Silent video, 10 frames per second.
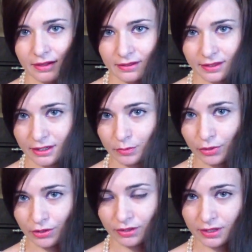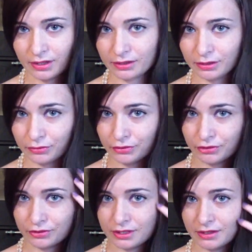I think I parted it a little
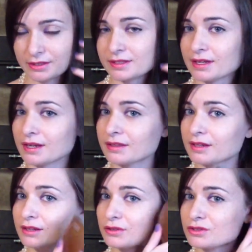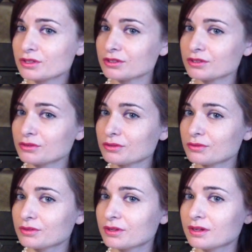further down the side than I usually do,
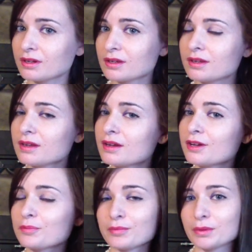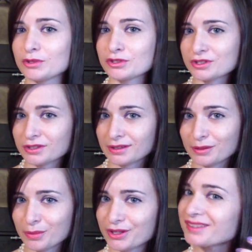maybe just a
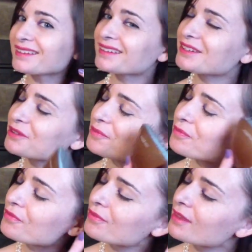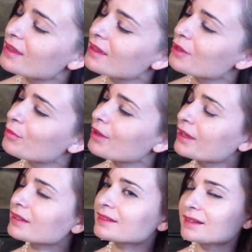little bit,
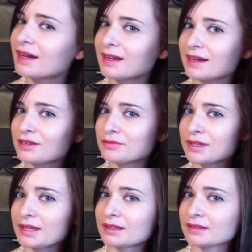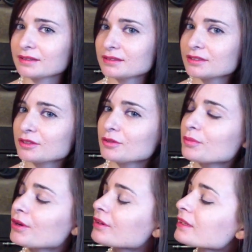but I kind of like it
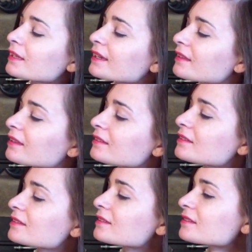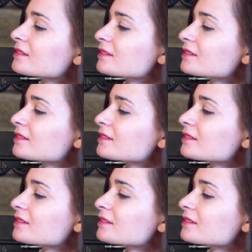parted like this.